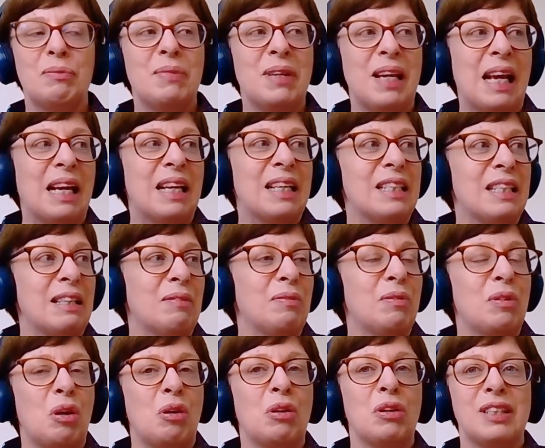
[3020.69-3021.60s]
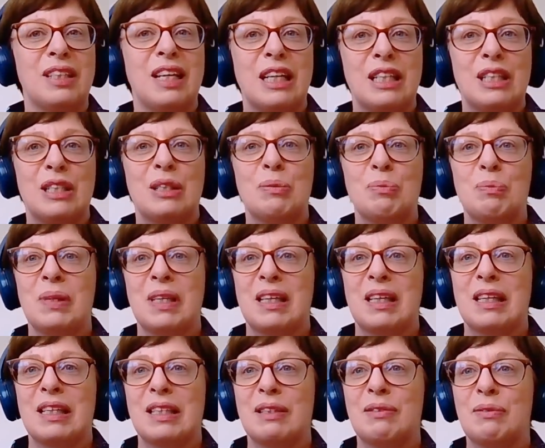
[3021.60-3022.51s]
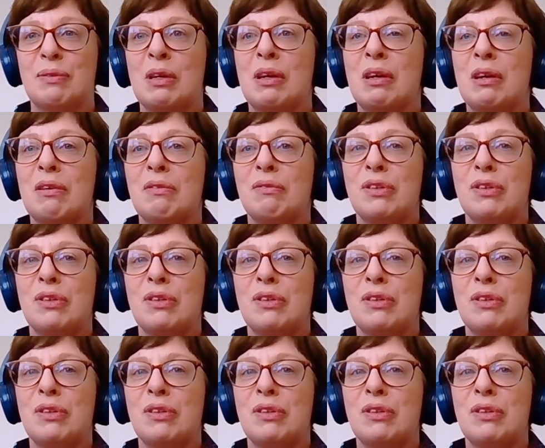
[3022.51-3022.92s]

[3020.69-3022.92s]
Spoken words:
of negative connotation, because